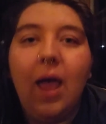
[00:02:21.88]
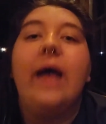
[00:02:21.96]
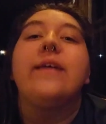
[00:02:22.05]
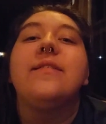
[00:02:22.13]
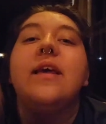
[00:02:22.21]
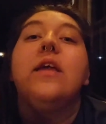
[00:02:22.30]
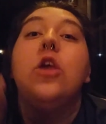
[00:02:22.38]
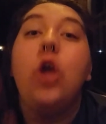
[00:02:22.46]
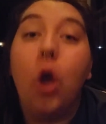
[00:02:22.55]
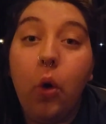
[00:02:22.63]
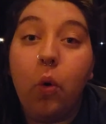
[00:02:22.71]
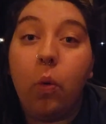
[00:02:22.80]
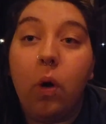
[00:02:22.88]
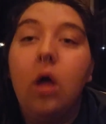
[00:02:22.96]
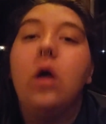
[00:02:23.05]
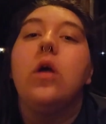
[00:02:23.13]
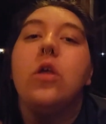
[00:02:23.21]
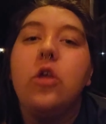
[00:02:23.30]
I said you.
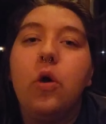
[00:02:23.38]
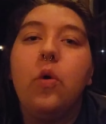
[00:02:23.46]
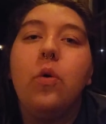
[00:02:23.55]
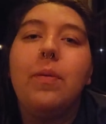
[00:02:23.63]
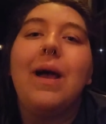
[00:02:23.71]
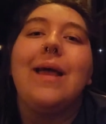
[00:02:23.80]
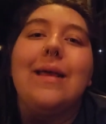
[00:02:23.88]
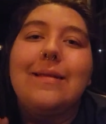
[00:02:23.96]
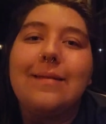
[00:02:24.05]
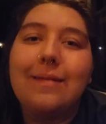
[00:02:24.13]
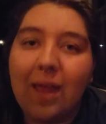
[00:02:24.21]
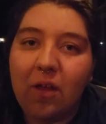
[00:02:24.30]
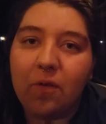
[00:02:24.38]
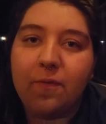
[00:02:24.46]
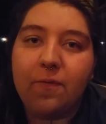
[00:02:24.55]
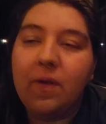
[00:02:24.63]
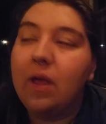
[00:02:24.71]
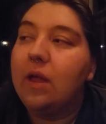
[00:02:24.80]
You by
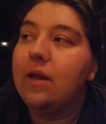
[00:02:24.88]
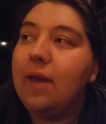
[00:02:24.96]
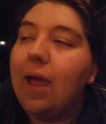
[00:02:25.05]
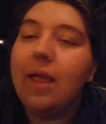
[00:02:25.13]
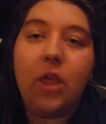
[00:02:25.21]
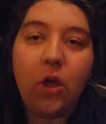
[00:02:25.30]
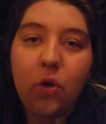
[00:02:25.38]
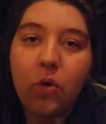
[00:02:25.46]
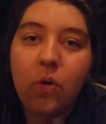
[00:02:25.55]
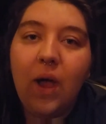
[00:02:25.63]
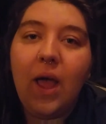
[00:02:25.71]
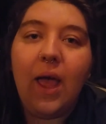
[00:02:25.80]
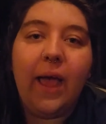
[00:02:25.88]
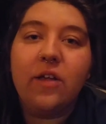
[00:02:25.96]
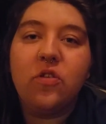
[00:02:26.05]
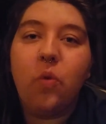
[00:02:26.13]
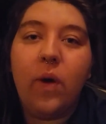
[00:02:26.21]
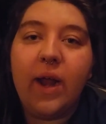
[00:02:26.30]
yourself. Not you
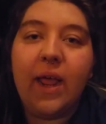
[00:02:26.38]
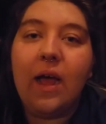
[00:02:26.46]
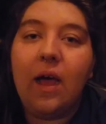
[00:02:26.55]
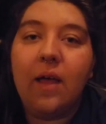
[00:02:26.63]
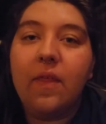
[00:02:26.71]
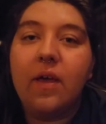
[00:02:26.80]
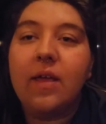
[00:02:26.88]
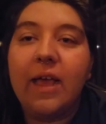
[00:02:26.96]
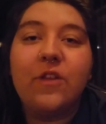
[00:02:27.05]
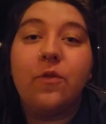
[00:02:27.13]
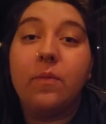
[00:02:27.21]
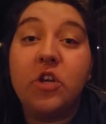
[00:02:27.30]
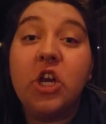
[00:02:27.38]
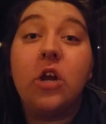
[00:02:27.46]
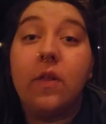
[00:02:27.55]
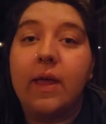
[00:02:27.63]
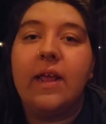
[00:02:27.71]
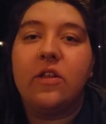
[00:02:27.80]
and 20 of the kids from the
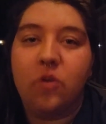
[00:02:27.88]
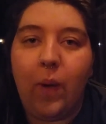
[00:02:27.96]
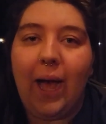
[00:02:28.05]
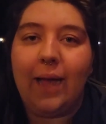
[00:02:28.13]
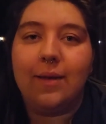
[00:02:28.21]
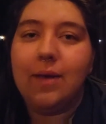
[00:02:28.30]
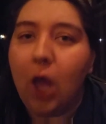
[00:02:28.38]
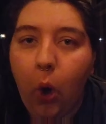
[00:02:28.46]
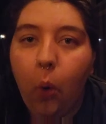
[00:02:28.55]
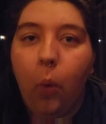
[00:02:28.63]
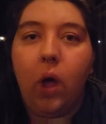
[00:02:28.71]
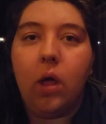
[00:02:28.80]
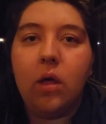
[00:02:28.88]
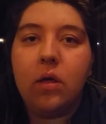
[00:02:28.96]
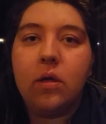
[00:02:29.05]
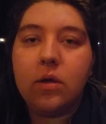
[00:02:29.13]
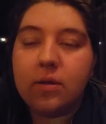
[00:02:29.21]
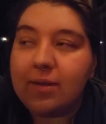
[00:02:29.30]
cheerleading squad. No.
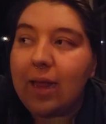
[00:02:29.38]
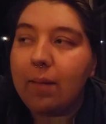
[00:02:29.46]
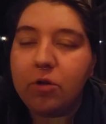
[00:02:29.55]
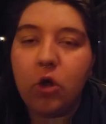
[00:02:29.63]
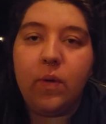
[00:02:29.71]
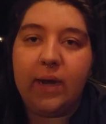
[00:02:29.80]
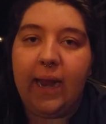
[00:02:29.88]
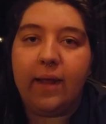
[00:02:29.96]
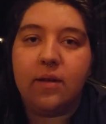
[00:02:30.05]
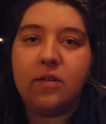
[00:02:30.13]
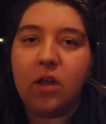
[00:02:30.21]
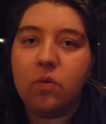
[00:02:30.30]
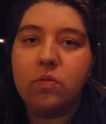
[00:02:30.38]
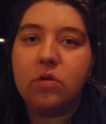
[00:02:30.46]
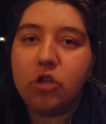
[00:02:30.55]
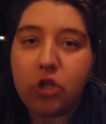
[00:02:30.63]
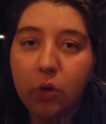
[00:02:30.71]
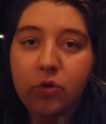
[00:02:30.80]
Stop doing that. Don't
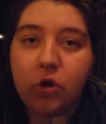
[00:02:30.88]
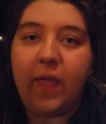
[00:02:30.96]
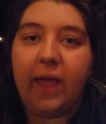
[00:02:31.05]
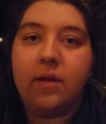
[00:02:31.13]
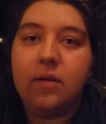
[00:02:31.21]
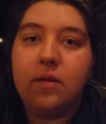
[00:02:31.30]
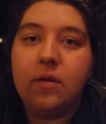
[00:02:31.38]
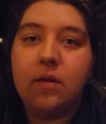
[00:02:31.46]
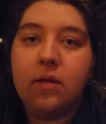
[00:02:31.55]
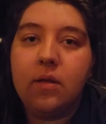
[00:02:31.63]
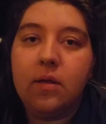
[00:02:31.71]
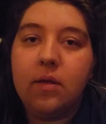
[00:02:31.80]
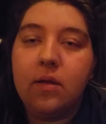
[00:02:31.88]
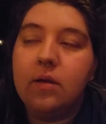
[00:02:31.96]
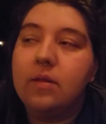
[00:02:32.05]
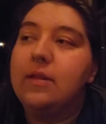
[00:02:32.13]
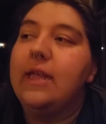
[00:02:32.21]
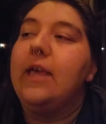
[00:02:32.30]
do that.
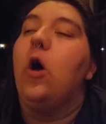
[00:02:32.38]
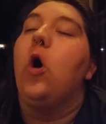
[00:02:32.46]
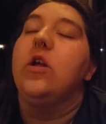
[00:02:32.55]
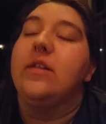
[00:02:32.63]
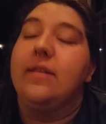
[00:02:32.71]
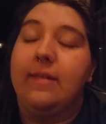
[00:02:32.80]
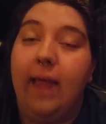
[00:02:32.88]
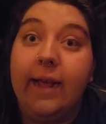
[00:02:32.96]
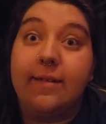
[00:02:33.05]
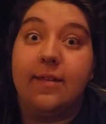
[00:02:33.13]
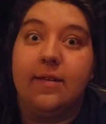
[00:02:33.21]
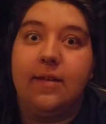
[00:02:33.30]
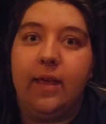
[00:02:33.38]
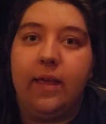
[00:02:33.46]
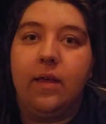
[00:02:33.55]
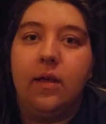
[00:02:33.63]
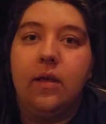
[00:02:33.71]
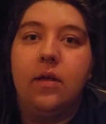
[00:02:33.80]
The audacity
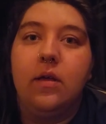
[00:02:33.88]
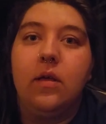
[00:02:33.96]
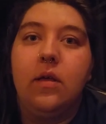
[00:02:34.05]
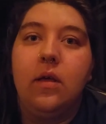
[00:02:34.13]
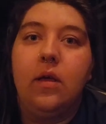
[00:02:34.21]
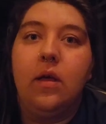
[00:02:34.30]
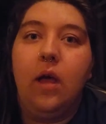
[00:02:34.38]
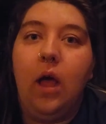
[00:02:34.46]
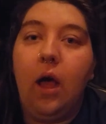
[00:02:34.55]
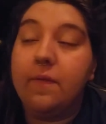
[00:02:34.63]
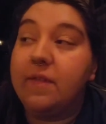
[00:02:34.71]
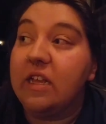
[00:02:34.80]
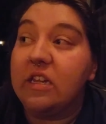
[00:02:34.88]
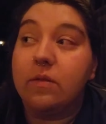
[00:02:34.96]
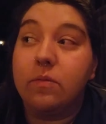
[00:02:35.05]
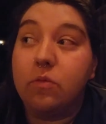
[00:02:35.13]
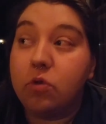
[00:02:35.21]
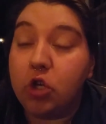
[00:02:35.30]
of these
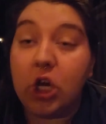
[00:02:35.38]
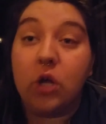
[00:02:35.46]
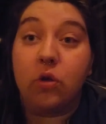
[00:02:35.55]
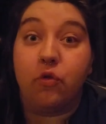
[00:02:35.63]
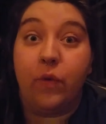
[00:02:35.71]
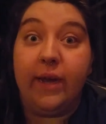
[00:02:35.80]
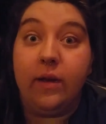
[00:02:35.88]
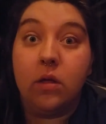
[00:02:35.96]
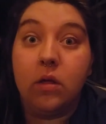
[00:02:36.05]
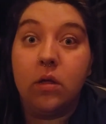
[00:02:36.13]
children.